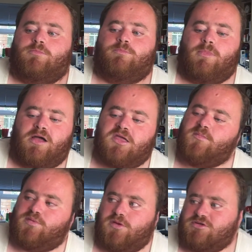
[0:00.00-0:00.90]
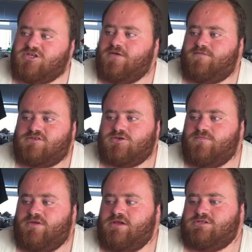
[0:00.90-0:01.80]
My computer, for some
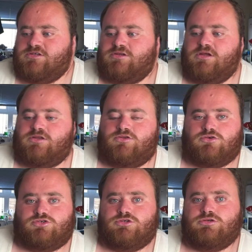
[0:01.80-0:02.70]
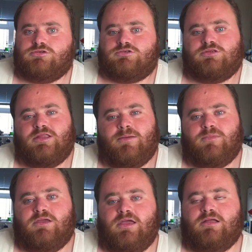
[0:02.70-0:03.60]
reason, it'll let
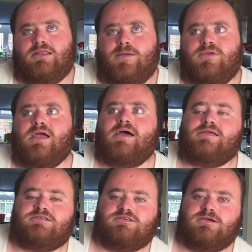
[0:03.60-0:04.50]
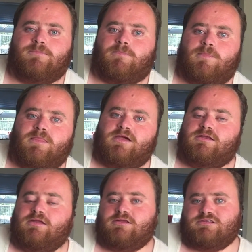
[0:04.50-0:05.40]
me edit it
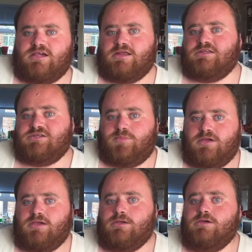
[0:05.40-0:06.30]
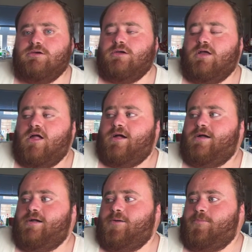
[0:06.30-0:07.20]
in 1080p,
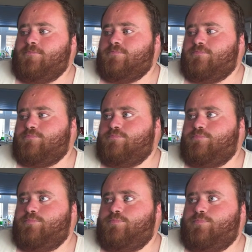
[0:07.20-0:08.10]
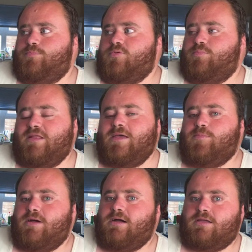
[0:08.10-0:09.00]
but
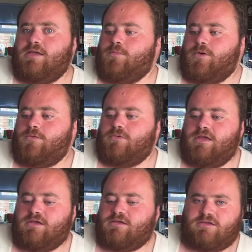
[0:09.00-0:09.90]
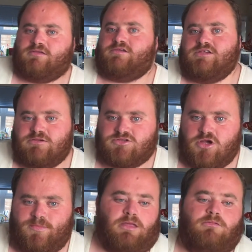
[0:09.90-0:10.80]
playback it won't. It seems to go
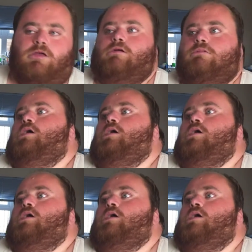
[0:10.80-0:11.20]
a bit,